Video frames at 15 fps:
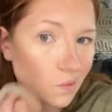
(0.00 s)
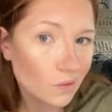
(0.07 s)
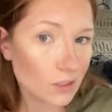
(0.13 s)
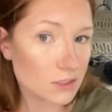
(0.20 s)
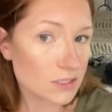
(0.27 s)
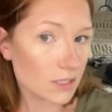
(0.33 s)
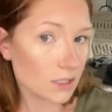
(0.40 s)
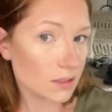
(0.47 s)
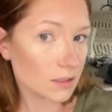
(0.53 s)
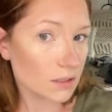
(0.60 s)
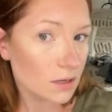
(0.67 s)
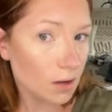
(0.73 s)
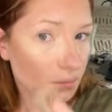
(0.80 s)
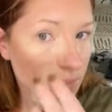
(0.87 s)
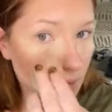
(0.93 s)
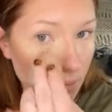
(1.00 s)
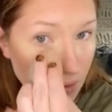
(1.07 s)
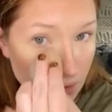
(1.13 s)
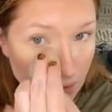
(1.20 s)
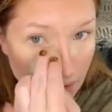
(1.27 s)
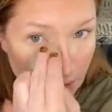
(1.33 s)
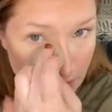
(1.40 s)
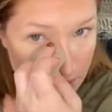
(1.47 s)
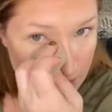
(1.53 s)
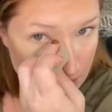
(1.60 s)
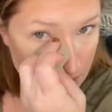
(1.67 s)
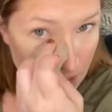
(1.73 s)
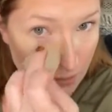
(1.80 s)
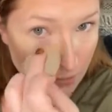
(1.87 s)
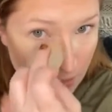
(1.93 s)
That's like the number one thing I
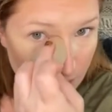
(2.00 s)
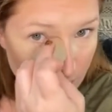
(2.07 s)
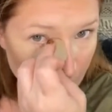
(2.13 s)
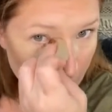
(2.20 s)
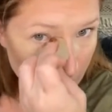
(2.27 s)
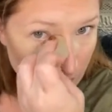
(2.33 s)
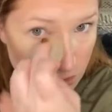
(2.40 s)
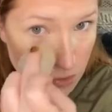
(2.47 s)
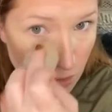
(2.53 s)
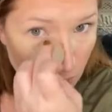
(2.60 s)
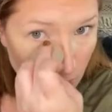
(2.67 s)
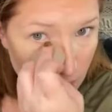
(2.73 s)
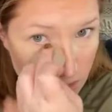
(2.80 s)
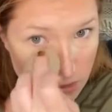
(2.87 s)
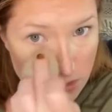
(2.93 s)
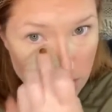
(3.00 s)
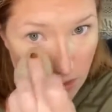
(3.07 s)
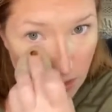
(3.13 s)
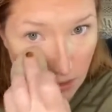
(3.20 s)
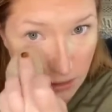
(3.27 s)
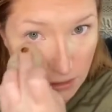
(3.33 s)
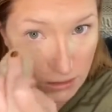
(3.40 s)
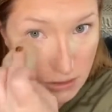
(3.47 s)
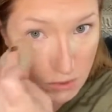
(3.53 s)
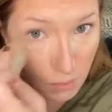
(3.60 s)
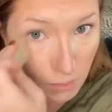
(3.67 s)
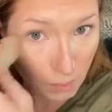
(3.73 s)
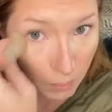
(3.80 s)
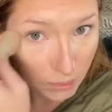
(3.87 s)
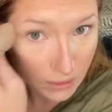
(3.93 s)
see with contours is
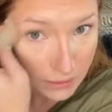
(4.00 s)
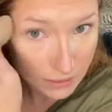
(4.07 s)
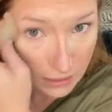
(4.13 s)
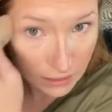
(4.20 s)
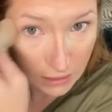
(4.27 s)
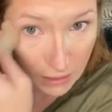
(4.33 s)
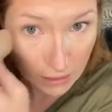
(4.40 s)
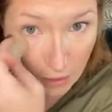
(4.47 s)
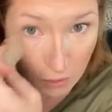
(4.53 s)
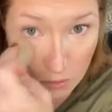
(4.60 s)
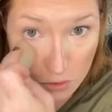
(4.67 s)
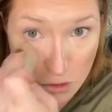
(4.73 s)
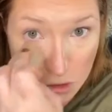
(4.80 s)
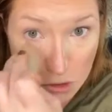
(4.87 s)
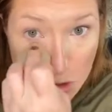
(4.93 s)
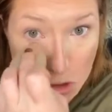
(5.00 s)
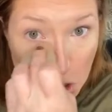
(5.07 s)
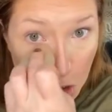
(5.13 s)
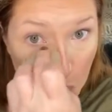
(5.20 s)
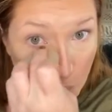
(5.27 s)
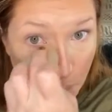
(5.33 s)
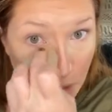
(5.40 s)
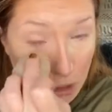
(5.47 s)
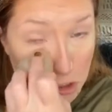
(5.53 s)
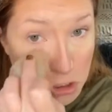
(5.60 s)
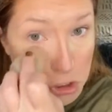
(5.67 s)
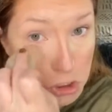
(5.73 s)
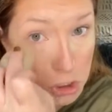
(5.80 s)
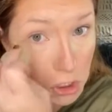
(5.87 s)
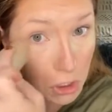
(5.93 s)
we're blending it out too
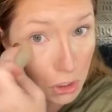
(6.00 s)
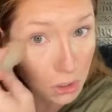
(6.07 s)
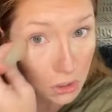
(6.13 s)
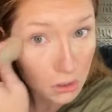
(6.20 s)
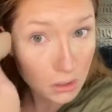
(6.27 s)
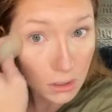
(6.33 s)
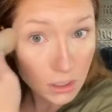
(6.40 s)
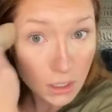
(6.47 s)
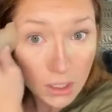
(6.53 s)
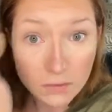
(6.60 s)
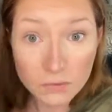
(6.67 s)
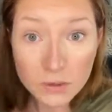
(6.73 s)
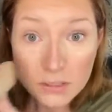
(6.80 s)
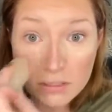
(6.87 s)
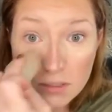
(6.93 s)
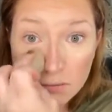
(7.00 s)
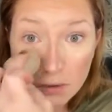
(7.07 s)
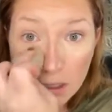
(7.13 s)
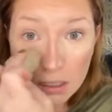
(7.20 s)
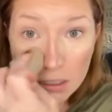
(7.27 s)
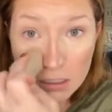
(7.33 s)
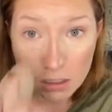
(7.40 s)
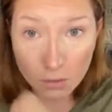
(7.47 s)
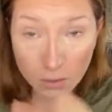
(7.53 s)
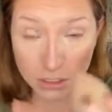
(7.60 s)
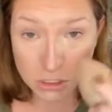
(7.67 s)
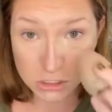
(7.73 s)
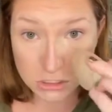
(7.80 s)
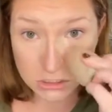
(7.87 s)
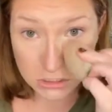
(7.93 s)
much. If you guys have any
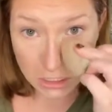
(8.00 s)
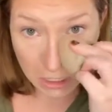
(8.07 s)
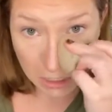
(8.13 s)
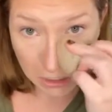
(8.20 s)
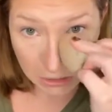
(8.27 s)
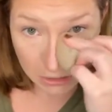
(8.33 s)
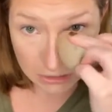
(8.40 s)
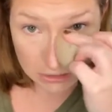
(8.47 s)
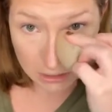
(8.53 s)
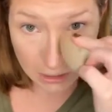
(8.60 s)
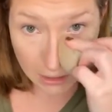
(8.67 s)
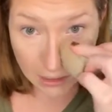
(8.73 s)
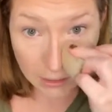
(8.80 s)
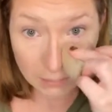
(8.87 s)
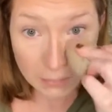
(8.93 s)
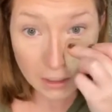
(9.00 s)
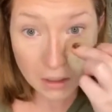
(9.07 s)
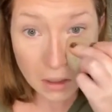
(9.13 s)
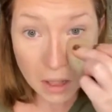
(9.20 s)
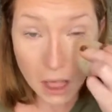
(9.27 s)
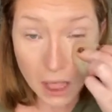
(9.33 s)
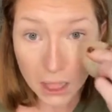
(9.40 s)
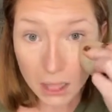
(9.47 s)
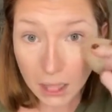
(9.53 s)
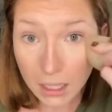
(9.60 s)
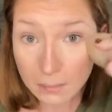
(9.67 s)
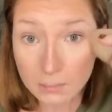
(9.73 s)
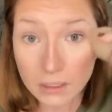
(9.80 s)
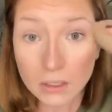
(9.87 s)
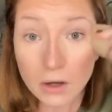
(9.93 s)
questions at any time, let me